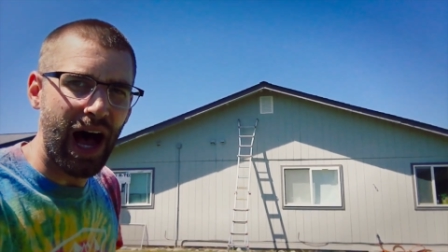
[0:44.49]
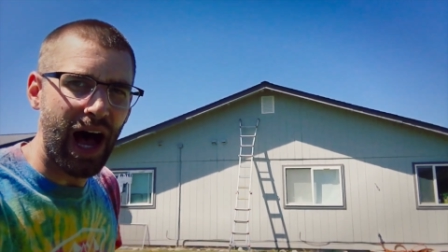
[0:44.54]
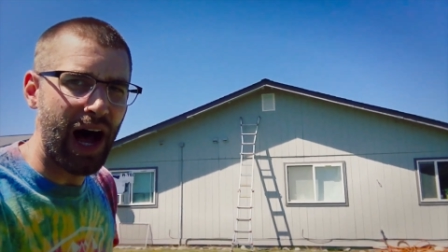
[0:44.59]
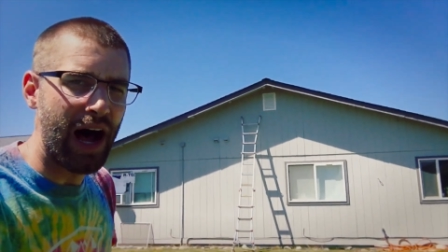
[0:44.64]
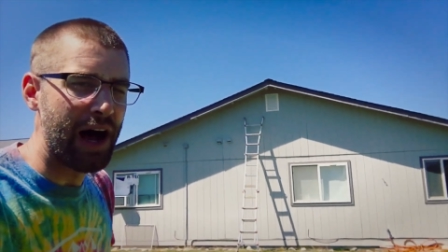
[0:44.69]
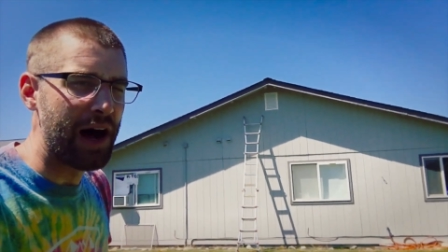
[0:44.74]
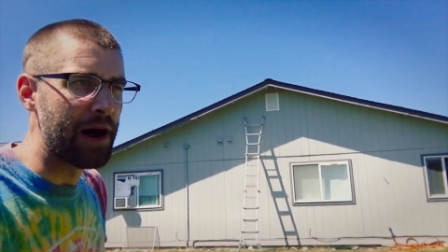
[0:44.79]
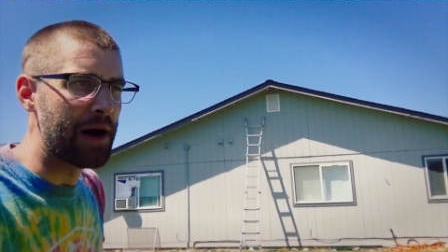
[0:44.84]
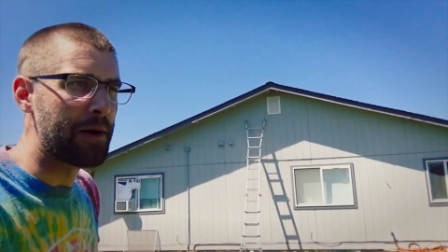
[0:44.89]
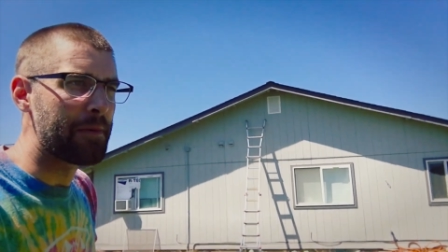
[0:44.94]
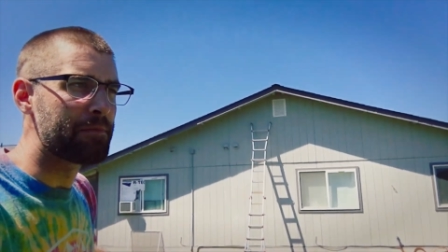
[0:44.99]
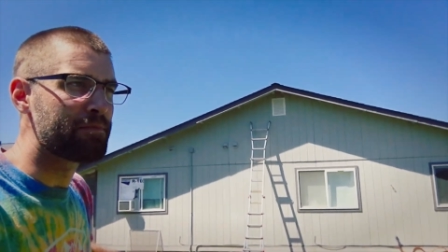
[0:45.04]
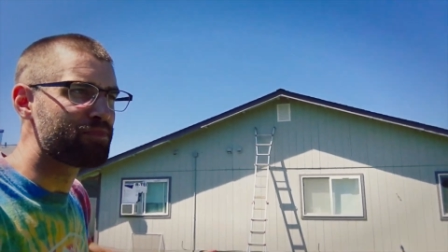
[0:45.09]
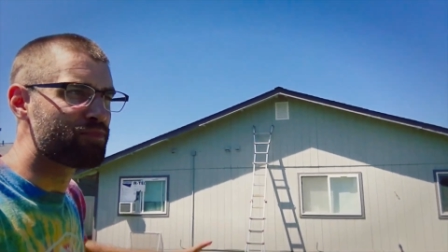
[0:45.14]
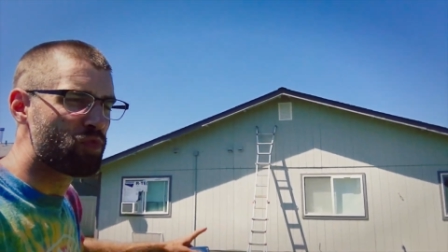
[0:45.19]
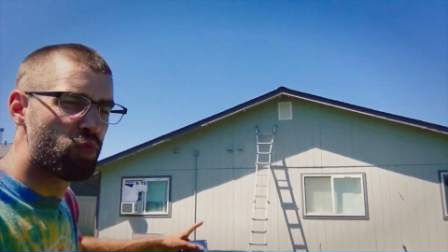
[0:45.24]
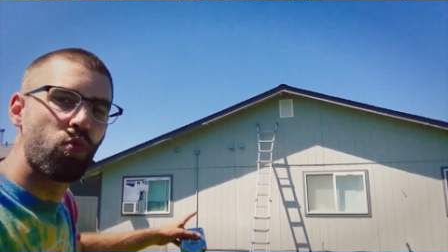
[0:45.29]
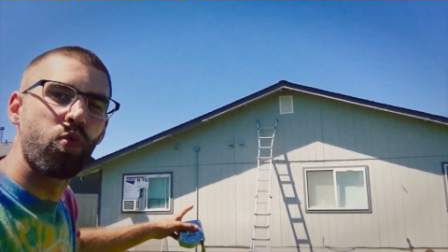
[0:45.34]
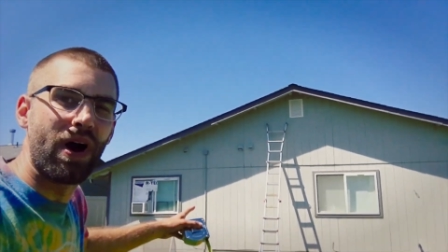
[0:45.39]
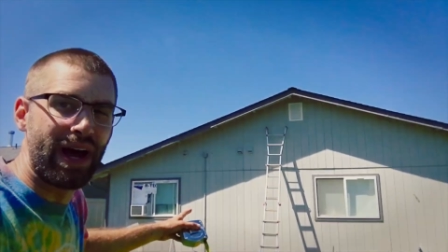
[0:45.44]
um,
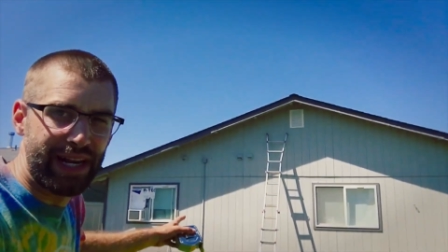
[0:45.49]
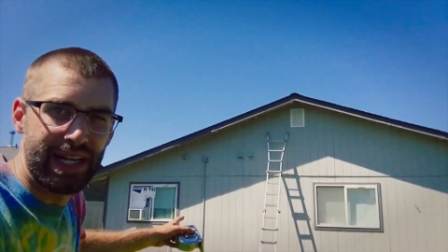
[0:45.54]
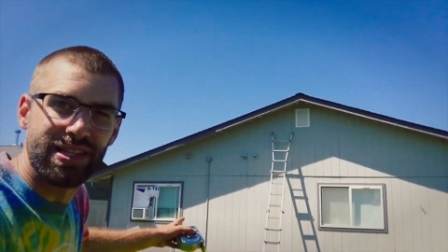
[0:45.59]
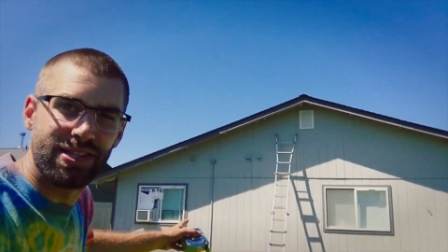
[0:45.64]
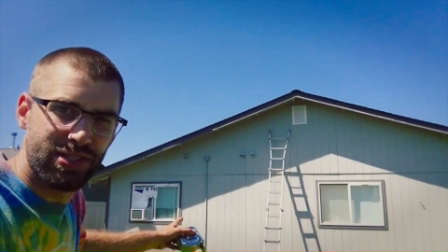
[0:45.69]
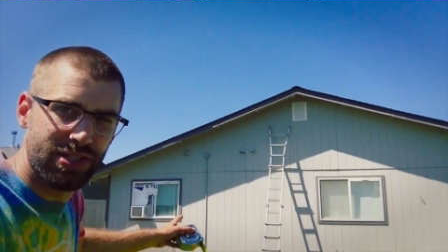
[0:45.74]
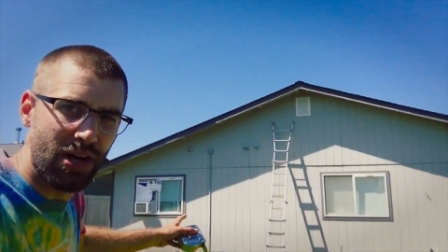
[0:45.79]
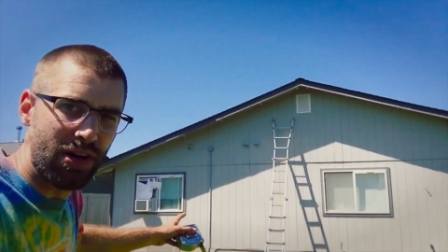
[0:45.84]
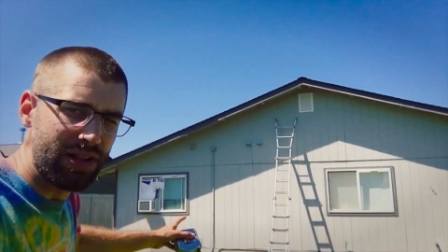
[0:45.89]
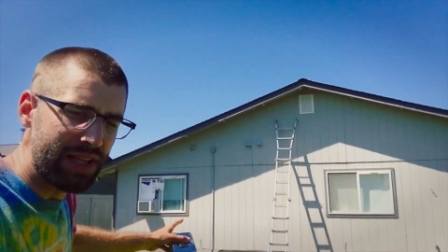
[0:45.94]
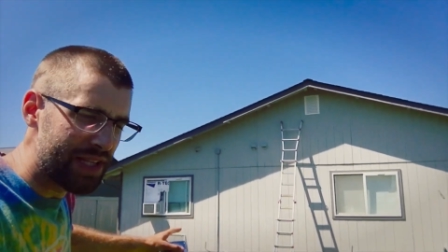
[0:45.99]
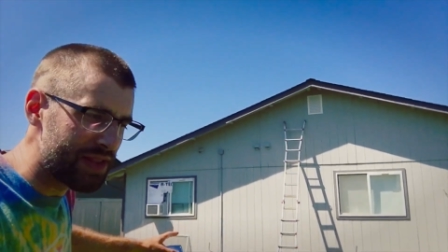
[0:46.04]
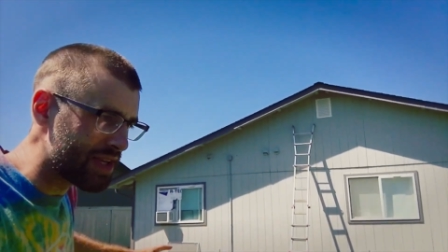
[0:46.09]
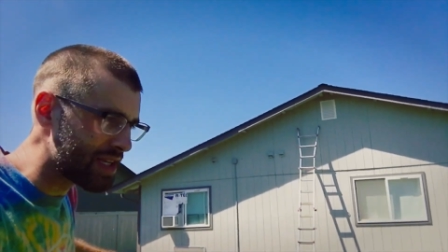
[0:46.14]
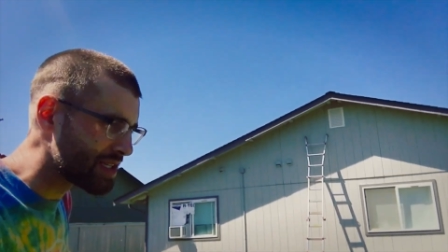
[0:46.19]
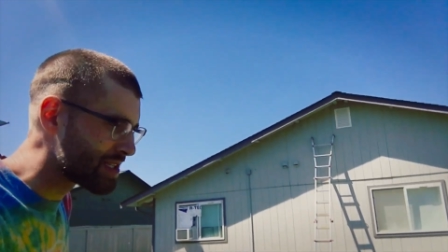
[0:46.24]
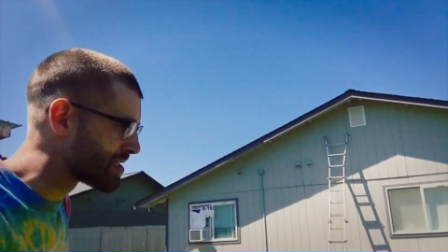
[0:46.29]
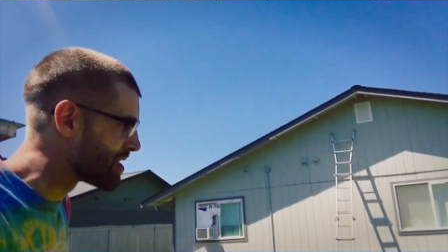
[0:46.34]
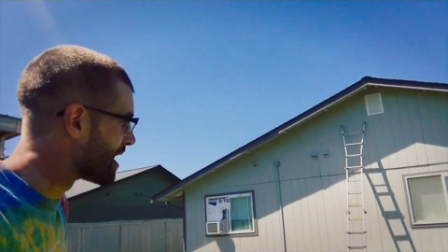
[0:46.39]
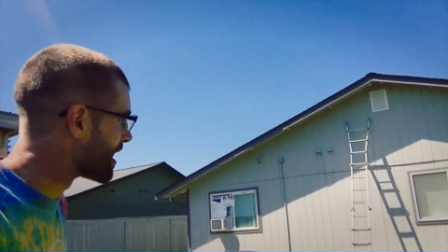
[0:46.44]
when installing
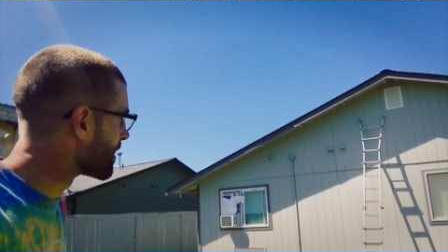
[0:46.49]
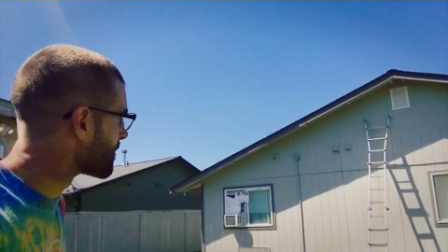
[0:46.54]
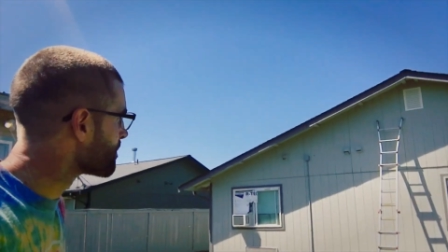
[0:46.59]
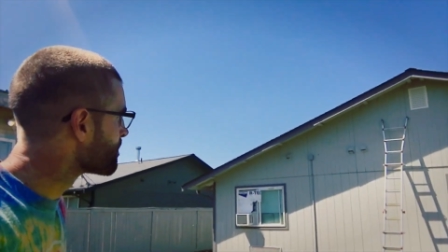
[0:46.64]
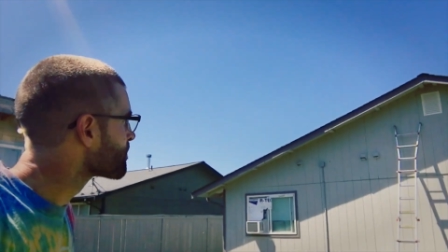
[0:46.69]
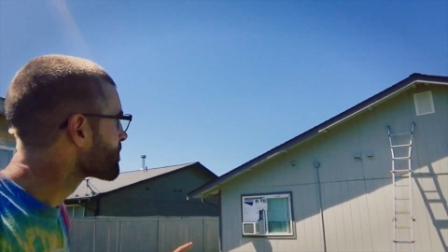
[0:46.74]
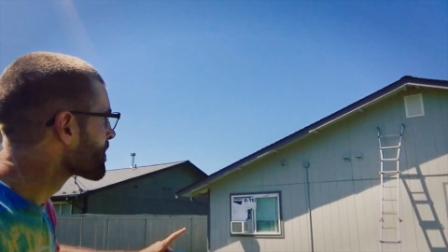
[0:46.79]
this thing.